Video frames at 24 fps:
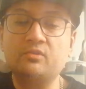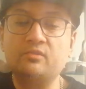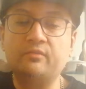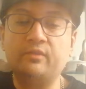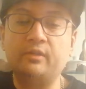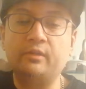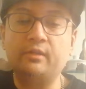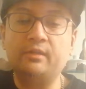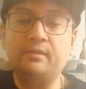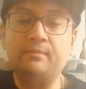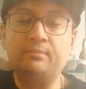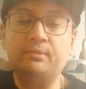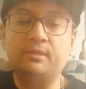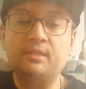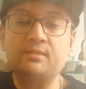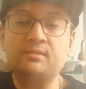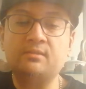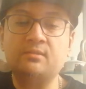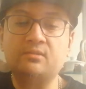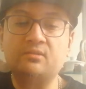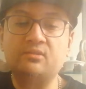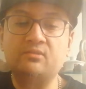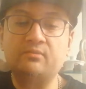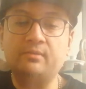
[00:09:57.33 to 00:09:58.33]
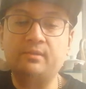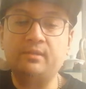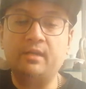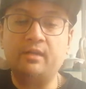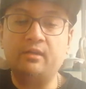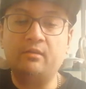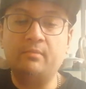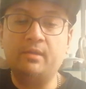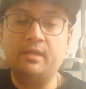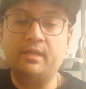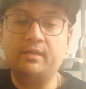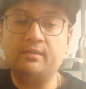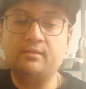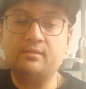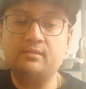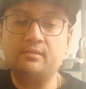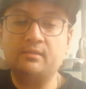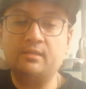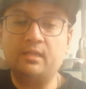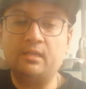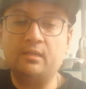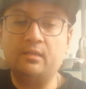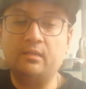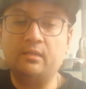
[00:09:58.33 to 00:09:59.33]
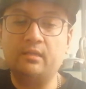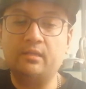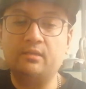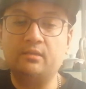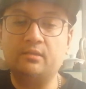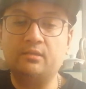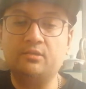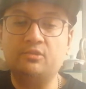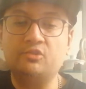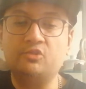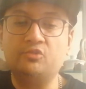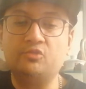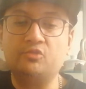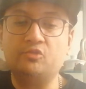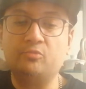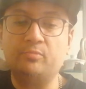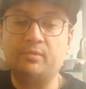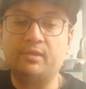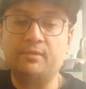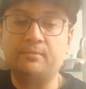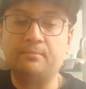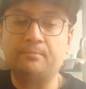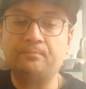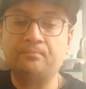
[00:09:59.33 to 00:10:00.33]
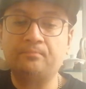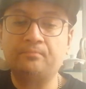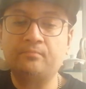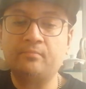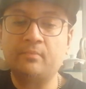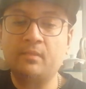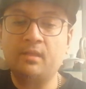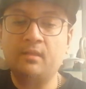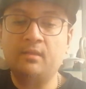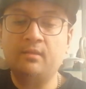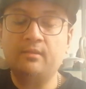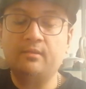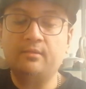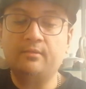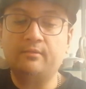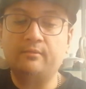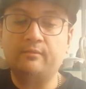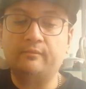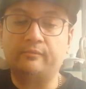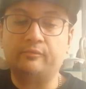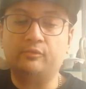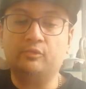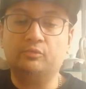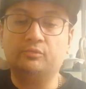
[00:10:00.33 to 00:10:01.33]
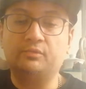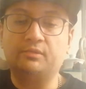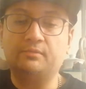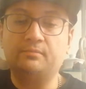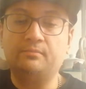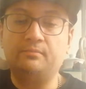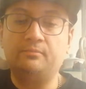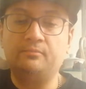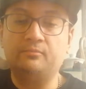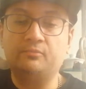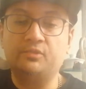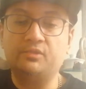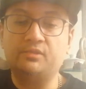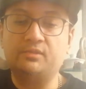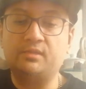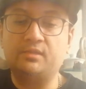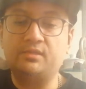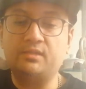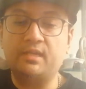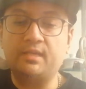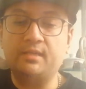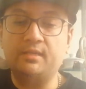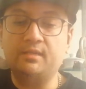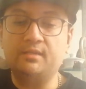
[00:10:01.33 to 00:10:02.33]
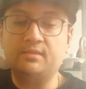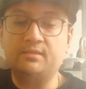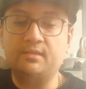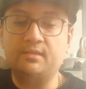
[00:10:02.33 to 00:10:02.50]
So very pleasant, sweet aromatics, kind of like jujube fruit, which is a Chinese